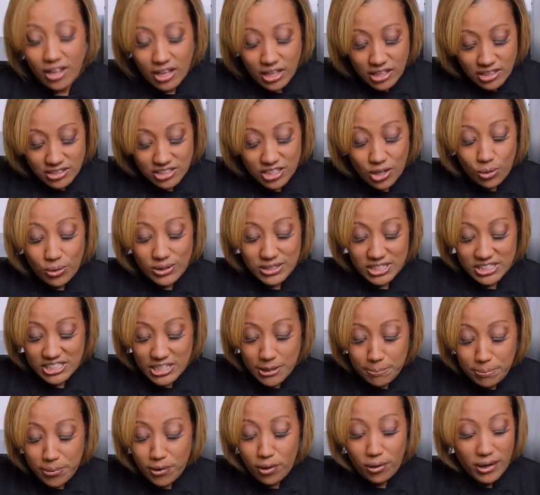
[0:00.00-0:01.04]
So it's
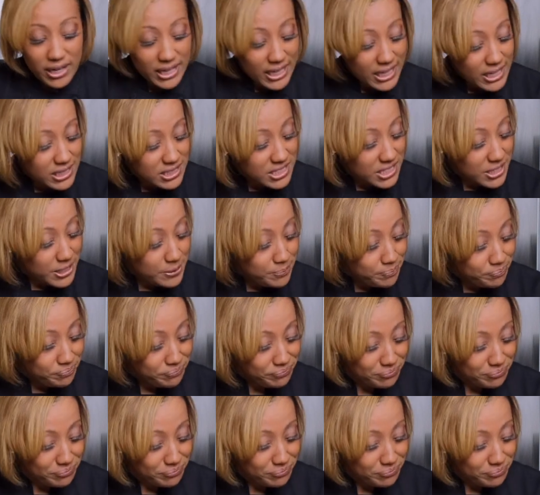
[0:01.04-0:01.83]
simple, easy.